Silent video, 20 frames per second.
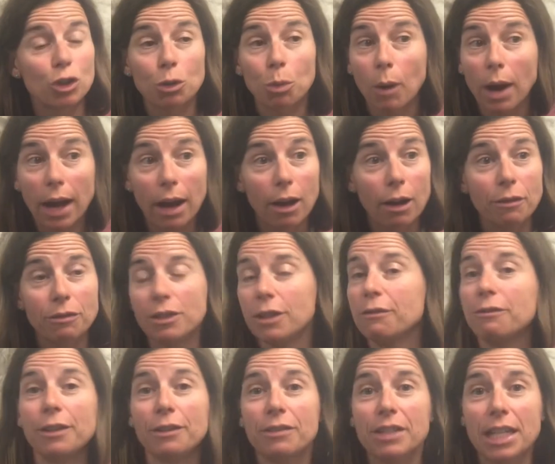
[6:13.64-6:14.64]
12 to
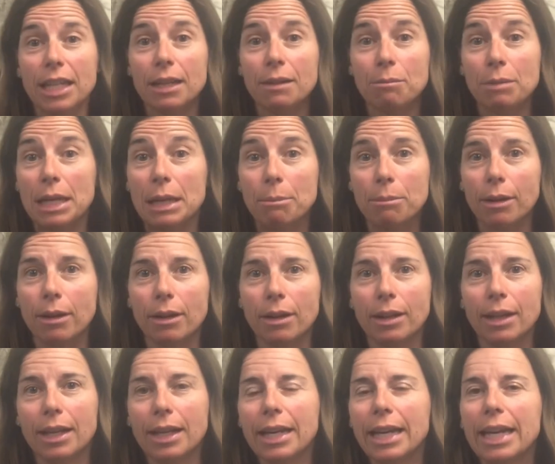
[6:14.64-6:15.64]
15
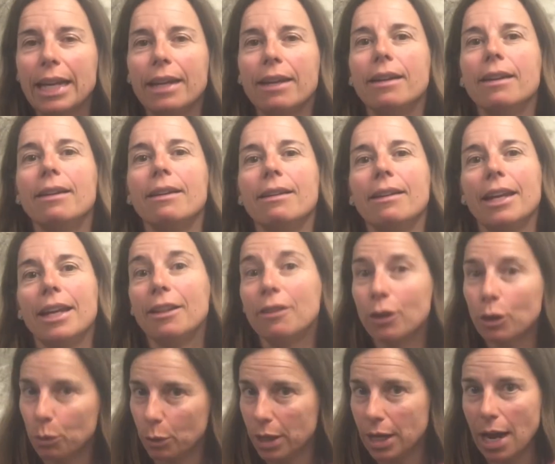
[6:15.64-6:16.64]
people in
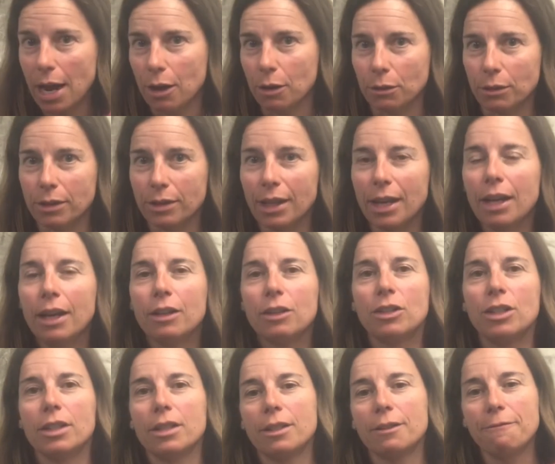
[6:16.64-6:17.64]
the greenhouse.
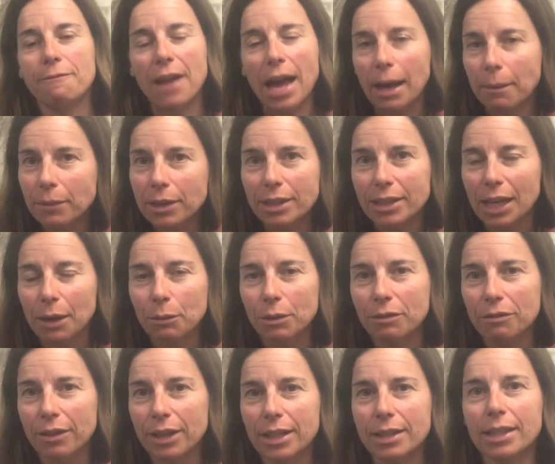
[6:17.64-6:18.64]
Just families that
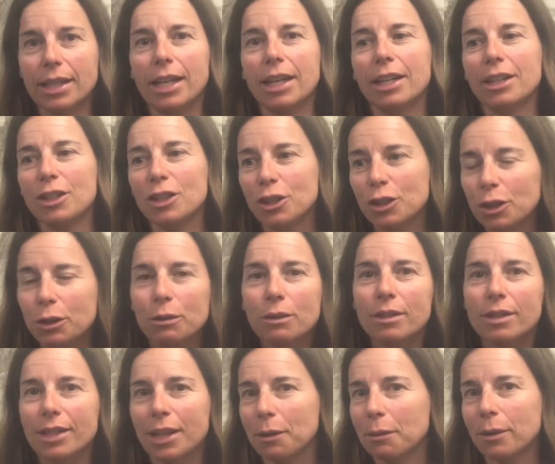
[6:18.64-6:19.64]
would visit,
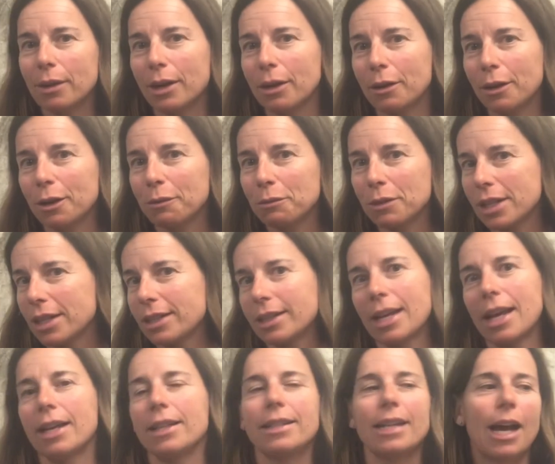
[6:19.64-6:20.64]
students that were out on
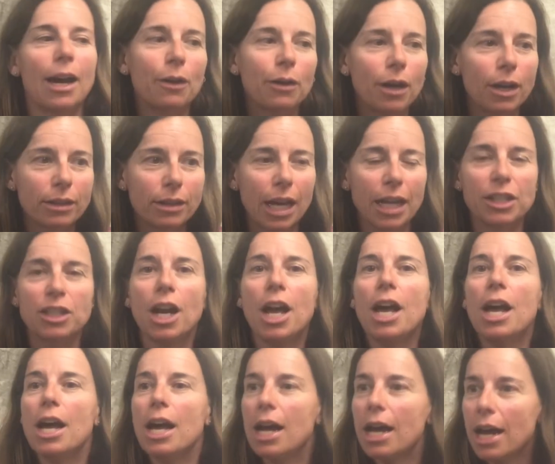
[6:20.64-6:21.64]
recess, out on lunch.
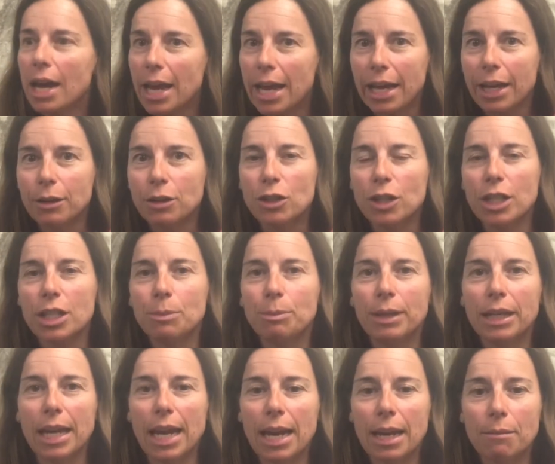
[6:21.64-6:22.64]
It just
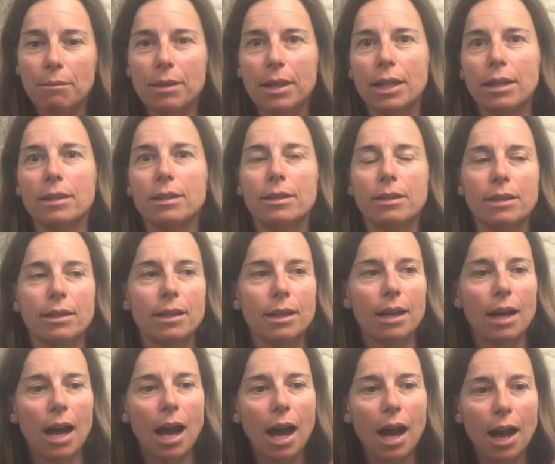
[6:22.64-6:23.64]
became this
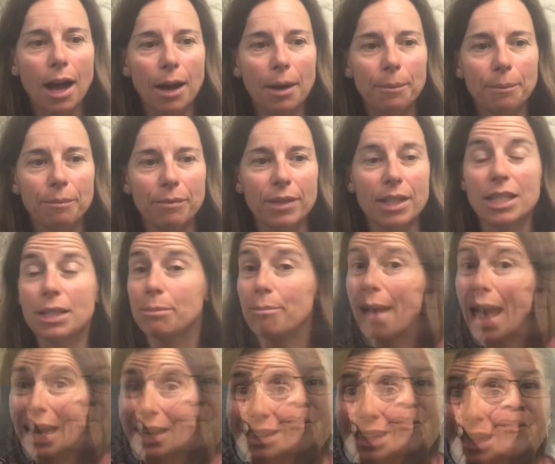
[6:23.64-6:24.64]
this
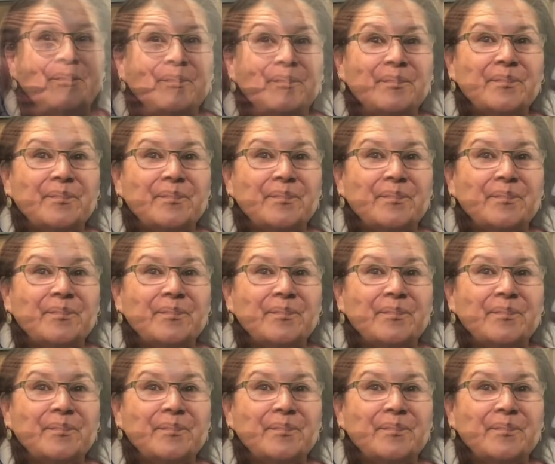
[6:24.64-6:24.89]
magnet.